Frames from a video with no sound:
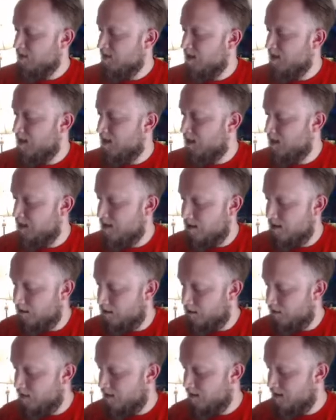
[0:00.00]

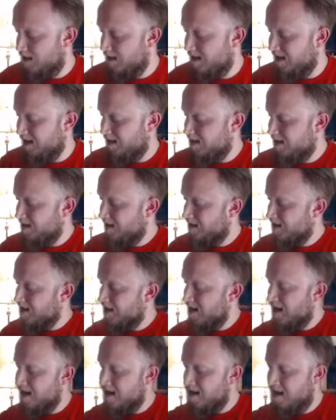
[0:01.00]
No.
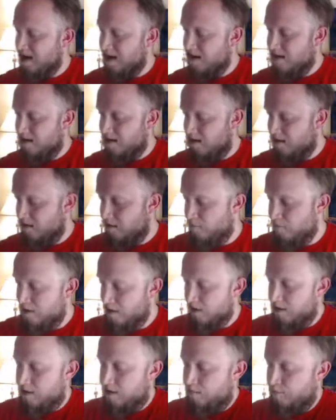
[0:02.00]
Not yet. We're
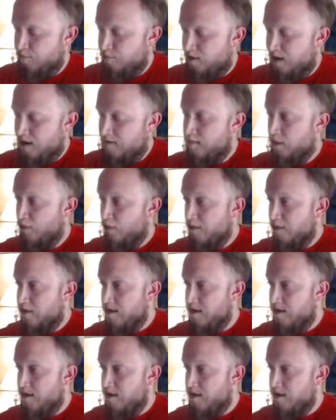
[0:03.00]
going to play both of